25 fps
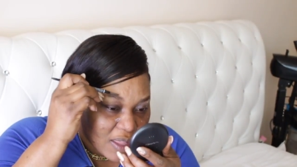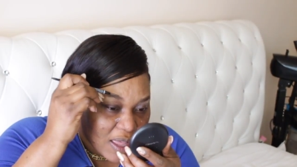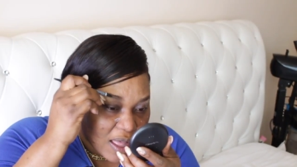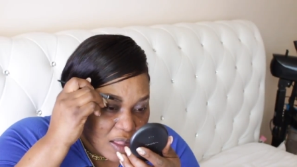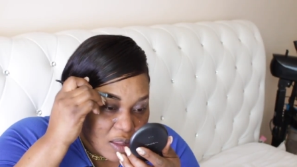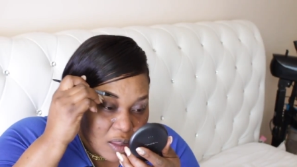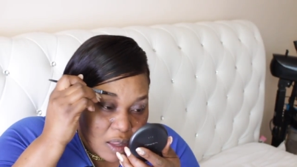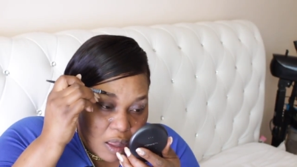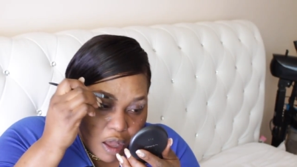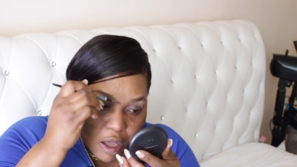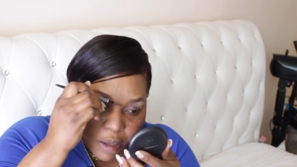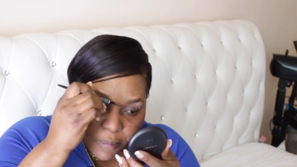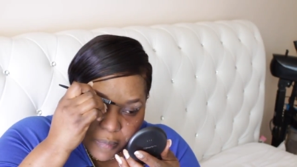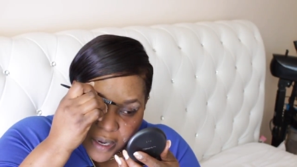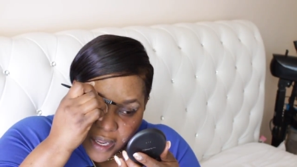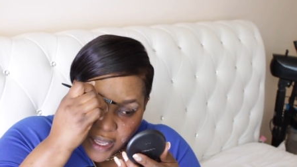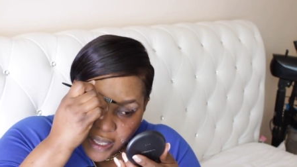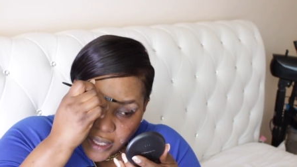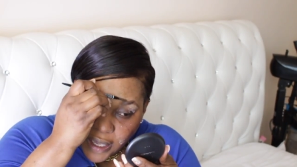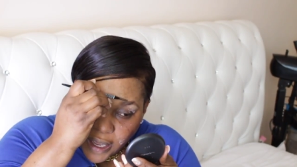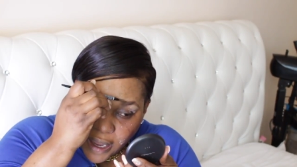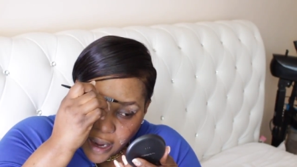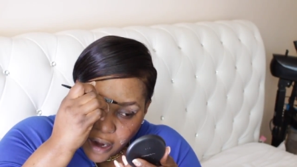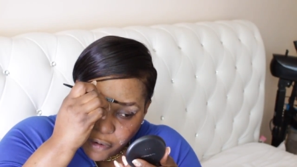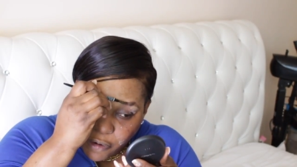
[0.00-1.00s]
that long, but
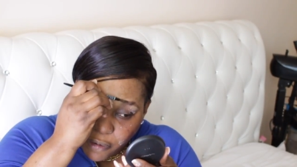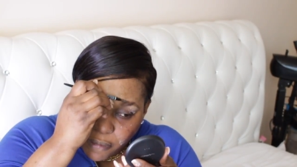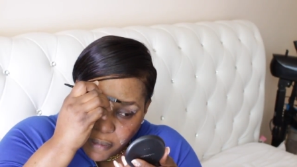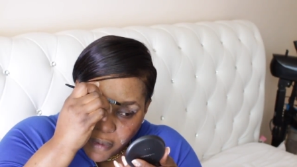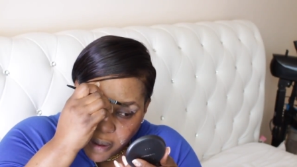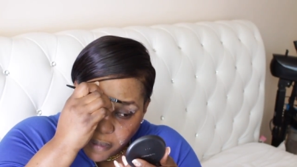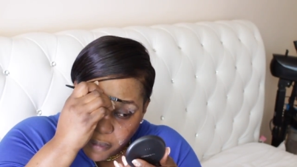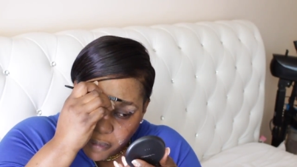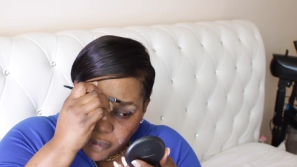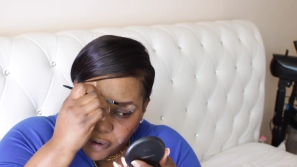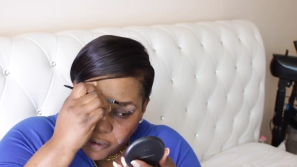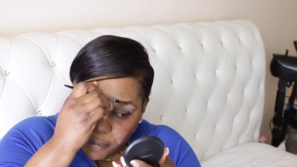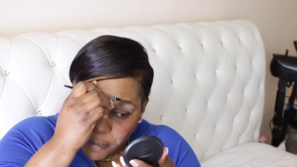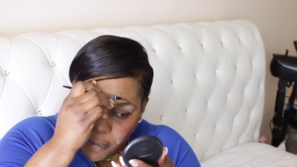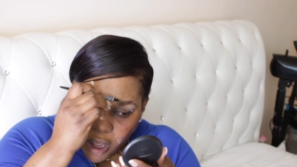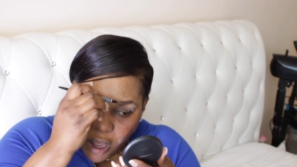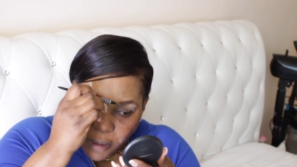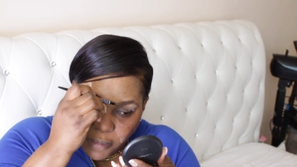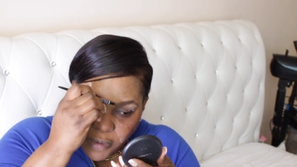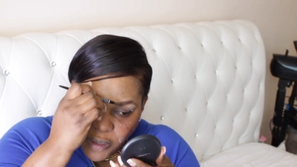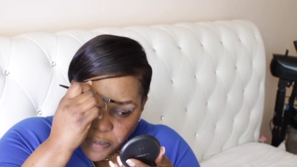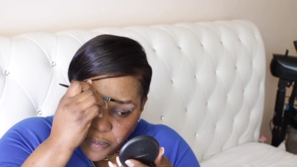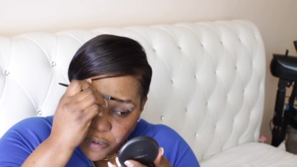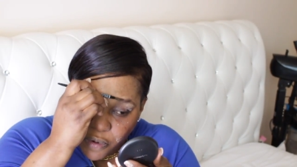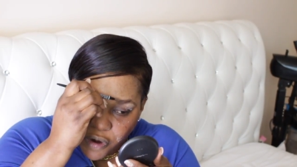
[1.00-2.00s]
I can't remember,
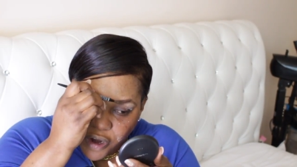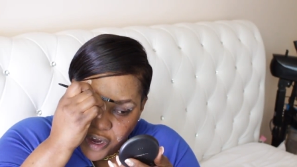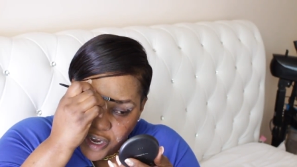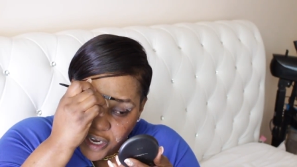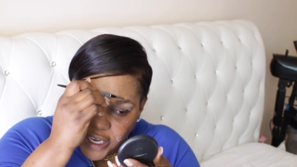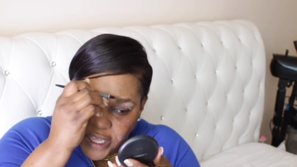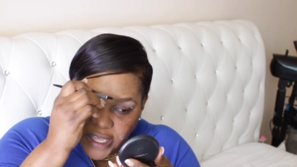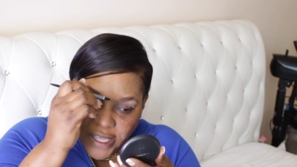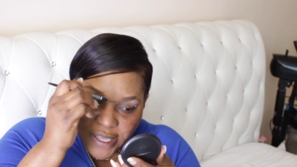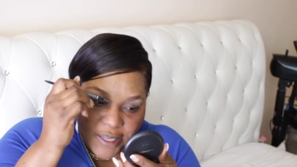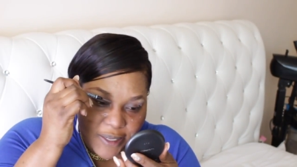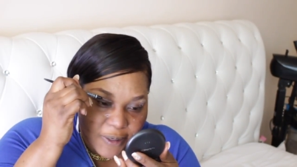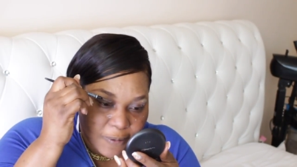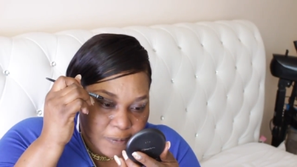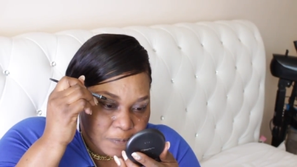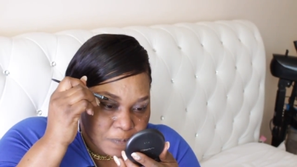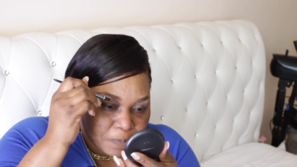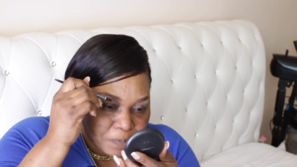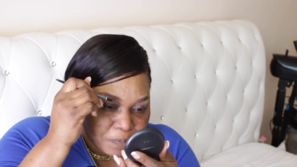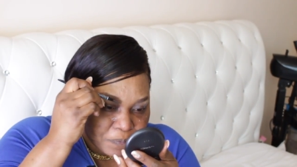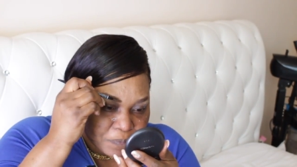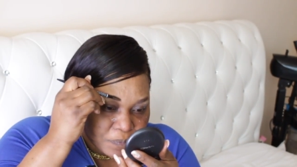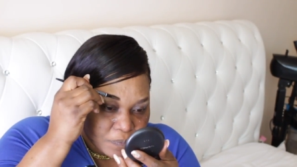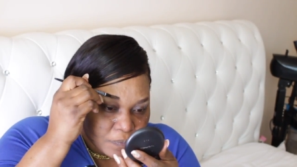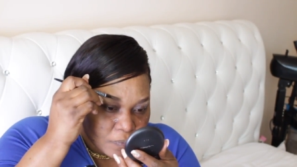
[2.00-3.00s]
mommy brain, eh?
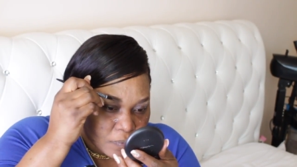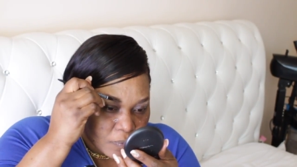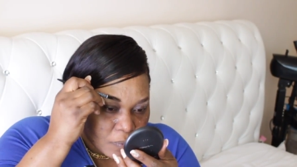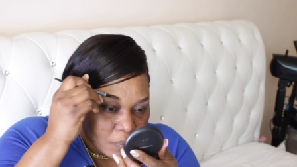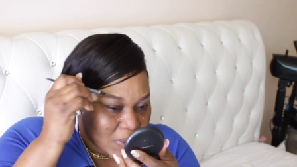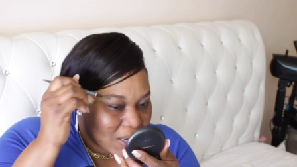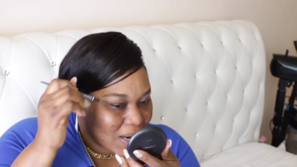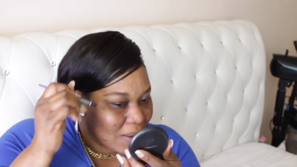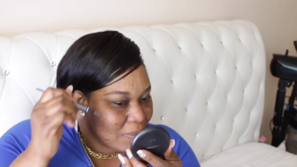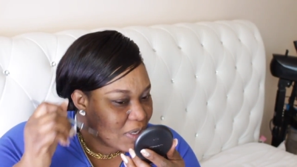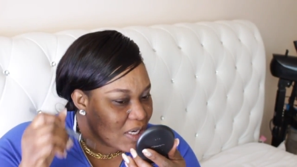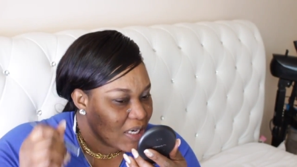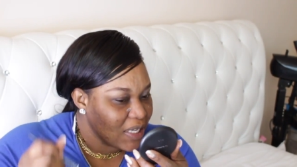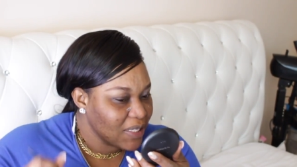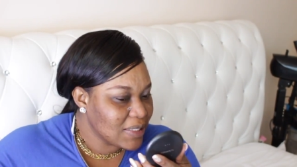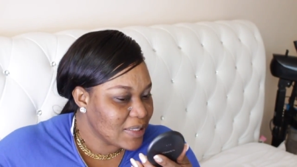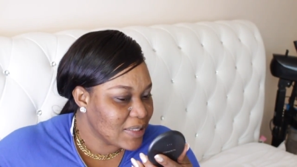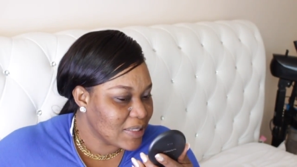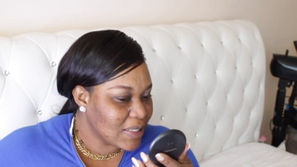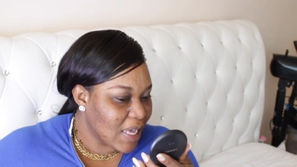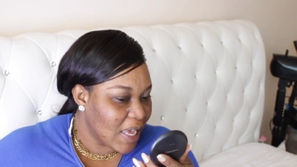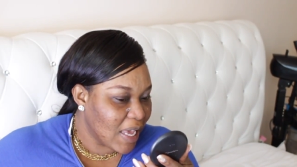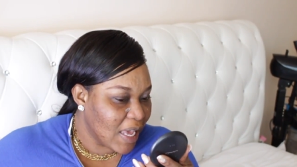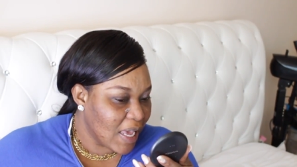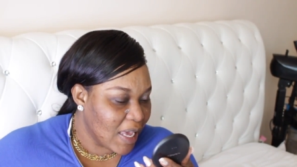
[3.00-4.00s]
But I'm gonna
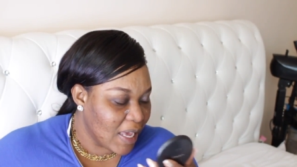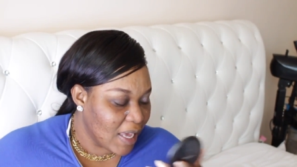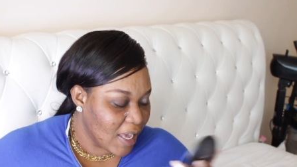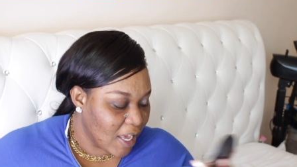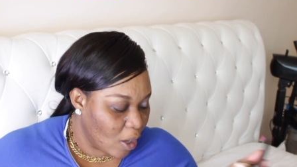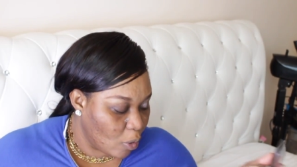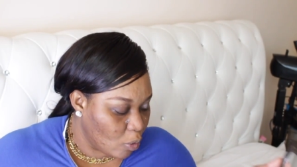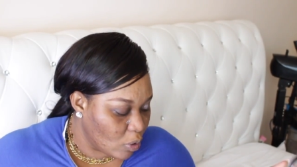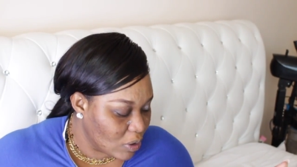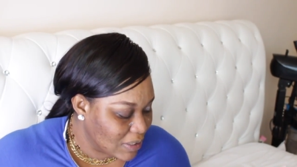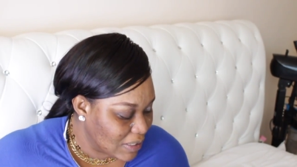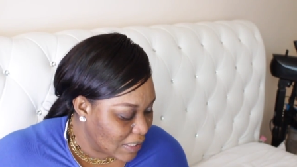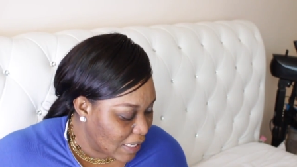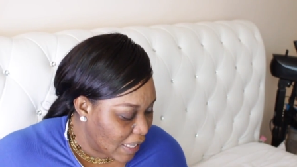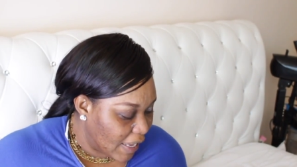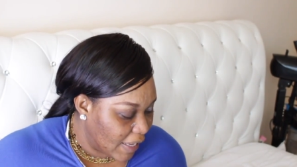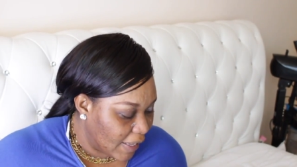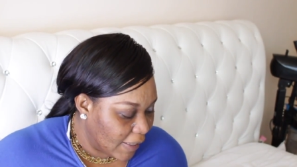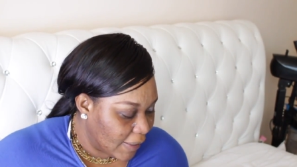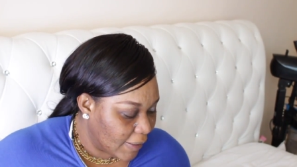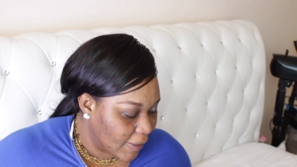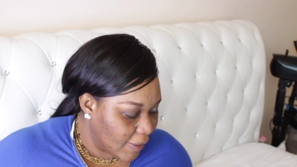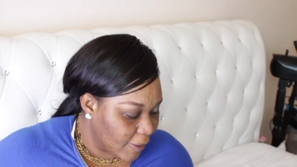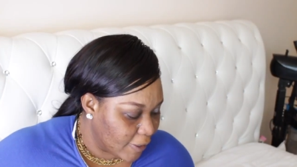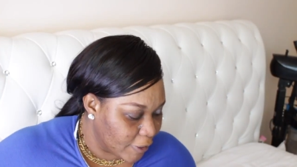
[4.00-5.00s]
say it was
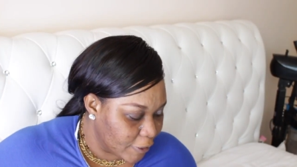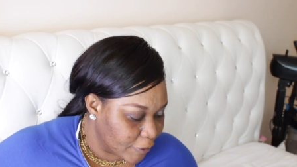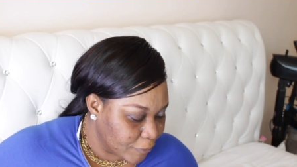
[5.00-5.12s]
like,